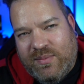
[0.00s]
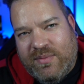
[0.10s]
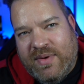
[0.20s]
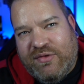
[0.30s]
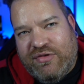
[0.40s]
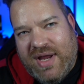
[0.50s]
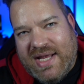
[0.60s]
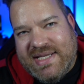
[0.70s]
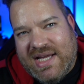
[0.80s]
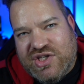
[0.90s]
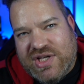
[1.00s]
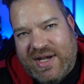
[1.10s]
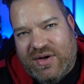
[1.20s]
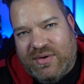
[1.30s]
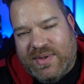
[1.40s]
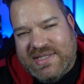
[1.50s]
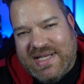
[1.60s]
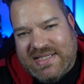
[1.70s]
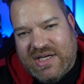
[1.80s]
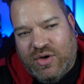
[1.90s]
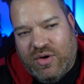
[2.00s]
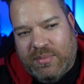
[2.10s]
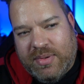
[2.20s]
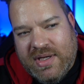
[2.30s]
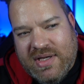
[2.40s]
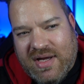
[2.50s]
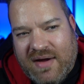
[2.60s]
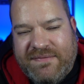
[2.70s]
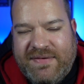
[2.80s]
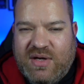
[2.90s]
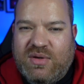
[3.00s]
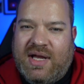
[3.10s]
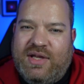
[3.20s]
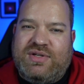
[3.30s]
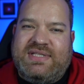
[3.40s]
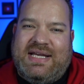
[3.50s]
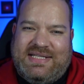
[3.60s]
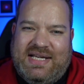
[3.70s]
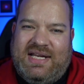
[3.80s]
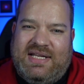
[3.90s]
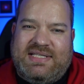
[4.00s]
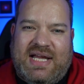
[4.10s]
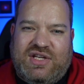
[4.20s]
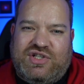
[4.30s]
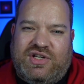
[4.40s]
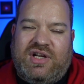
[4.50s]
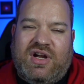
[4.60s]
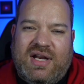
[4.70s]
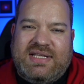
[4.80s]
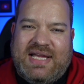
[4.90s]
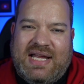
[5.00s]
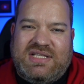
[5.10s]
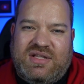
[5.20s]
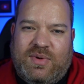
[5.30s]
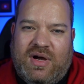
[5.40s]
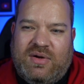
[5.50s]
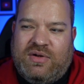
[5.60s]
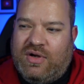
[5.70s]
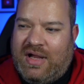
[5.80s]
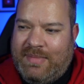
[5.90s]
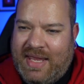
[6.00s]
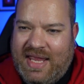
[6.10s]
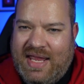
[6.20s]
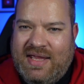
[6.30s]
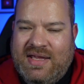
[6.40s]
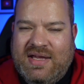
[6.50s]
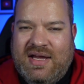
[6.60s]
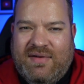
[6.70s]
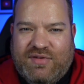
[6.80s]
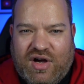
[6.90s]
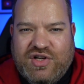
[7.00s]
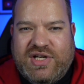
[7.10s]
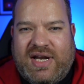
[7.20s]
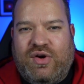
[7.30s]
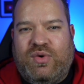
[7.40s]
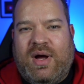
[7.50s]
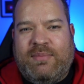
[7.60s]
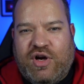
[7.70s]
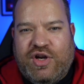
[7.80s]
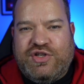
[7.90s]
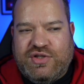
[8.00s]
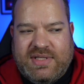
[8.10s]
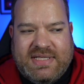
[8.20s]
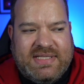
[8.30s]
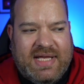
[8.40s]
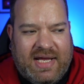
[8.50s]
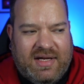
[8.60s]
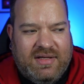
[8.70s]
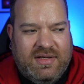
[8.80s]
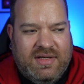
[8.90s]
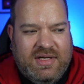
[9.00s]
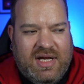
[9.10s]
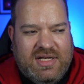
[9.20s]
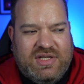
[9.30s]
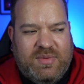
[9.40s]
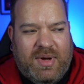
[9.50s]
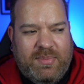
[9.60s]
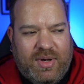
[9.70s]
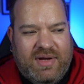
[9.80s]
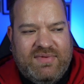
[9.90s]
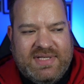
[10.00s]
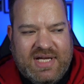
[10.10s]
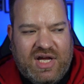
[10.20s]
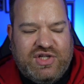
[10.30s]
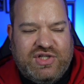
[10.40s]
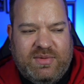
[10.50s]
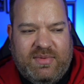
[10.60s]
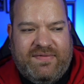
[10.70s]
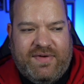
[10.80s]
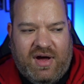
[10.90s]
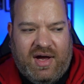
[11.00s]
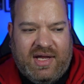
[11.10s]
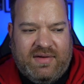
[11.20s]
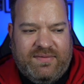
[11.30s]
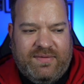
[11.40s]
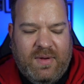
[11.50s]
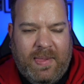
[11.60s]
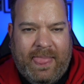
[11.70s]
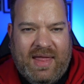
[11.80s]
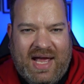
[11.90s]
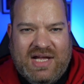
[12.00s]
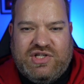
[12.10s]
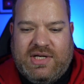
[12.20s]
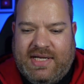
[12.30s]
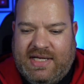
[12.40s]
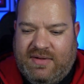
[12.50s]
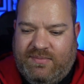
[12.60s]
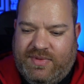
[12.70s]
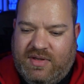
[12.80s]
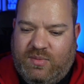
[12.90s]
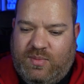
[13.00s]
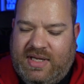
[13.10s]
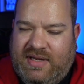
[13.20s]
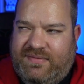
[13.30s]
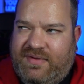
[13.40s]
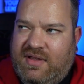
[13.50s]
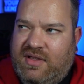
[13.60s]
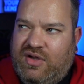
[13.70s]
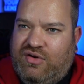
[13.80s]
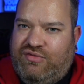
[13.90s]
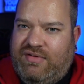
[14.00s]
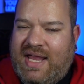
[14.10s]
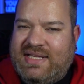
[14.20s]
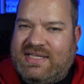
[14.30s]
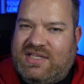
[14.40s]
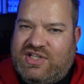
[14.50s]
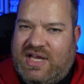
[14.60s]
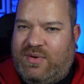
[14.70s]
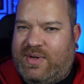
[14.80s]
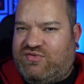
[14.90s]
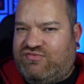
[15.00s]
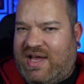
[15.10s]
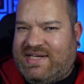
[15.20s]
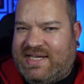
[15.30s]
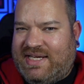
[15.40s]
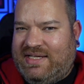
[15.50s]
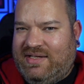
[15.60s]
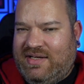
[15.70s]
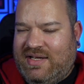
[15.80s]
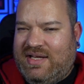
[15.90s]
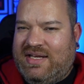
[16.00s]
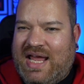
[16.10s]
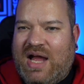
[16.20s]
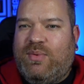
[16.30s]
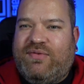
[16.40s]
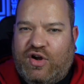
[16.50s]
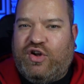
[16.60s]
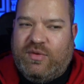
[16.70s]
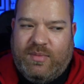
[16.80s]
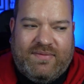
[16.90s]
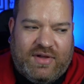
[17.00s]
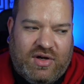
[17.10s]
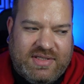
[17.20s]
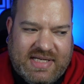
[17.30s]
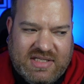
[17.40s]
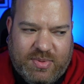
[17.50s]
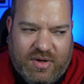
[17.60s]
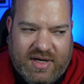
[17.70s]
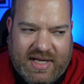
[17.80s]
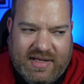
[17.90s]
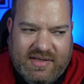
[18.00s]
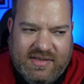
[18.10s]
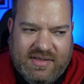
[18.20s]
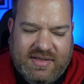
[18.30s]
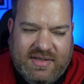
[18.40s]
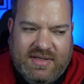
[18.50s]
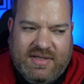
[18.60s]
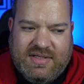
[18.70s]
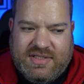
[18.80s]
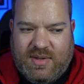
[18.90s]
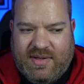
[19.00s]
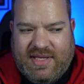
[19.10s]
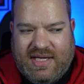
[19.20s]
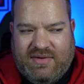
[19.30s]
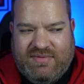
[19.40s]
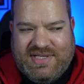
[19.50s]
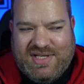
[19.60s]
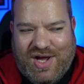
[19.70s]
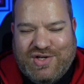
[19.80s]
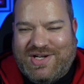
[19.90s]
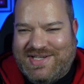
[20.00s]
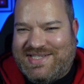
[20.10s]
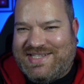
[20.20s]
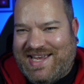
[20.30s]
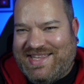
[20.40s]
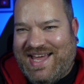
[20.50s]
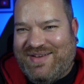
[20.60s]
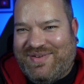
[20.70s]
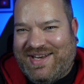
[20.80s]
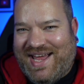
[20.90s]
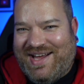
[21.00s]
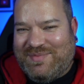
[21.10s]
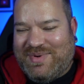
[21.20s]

with creating a channel and setting it up, I feel like you're setting an intention. You're kind of saying to the world, look, I'm here, I've got a channel, I'm going to do this thing. And so by putting research as number 5, actually we've created the channel, it's ready. Now we've got to come up with the content to put on it. So I think research can stay there for now,